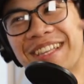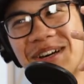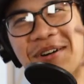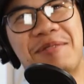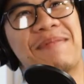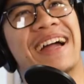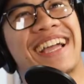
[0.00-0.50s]

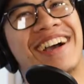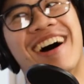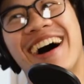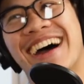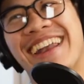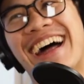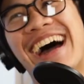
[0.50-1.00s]
Oh my
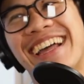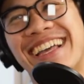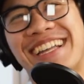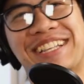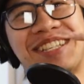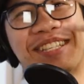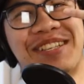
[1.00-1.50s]
god!
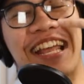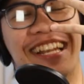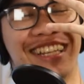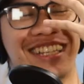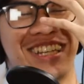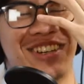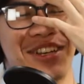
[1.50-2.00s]
It's
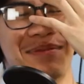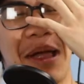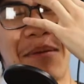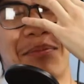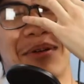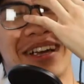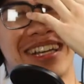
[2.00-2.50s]
instilled in
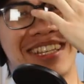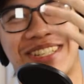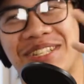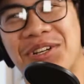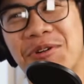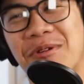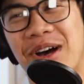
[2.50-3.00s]
my brain
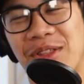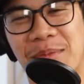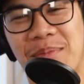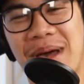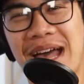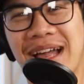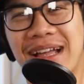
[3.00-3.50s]
so well. The
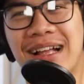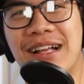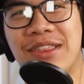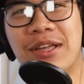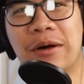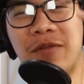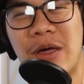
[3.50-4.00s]

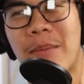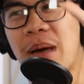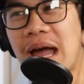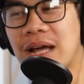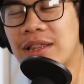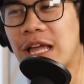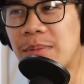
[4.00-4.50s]

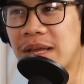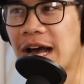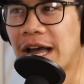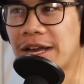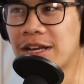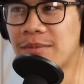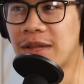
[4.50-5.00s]
backlight
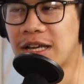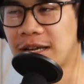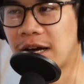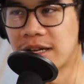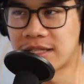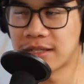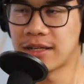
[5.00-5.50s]
behind him that
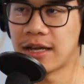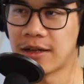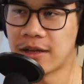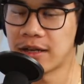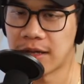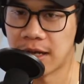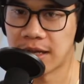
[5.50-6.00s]

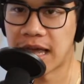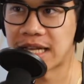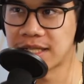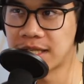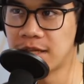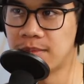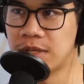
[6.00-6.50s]

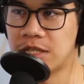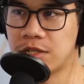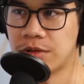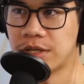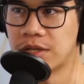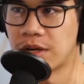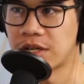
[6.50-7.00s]
cast him
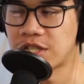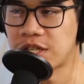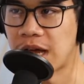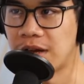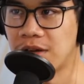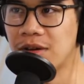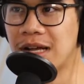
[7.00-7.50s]
into a dark shadow.